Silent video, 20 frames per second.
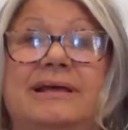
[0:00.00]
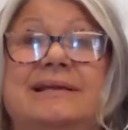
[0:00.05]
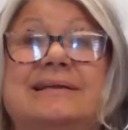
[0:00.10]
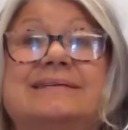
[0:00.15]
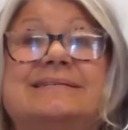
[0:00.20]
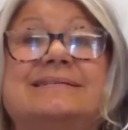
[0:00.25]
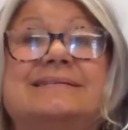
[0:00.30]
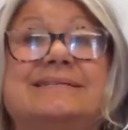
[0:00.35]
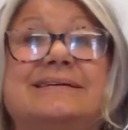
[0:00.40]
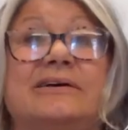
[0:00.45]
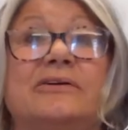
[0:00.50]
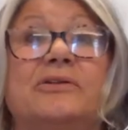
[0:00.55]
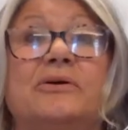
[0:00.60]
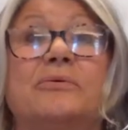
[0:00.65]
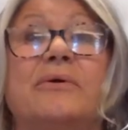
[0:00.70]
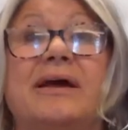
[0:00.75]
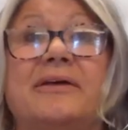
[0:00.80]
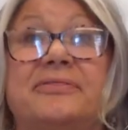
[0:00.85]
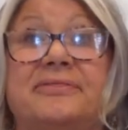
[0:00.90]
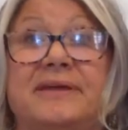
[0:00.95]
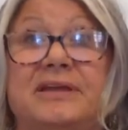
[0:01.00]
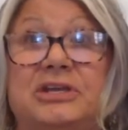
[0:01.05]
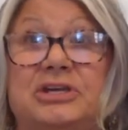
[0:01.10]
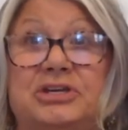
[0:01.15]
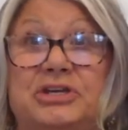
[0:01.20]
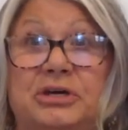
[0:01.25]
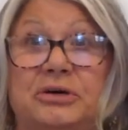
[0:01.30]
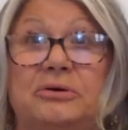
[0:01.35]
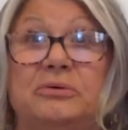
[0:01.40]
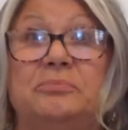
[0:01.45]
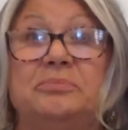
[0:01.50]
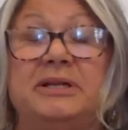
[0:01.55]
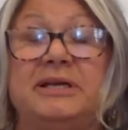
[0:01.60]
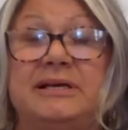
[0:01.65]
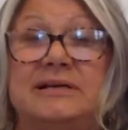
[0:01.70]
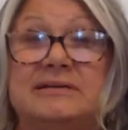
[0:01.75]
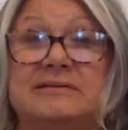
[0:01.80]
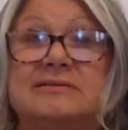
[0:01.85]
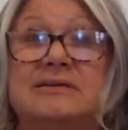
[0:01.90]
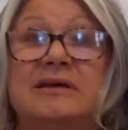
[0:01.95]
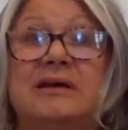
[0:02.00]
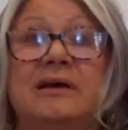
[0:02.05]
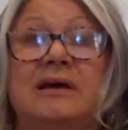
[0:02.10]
It is still the right thing to do, please.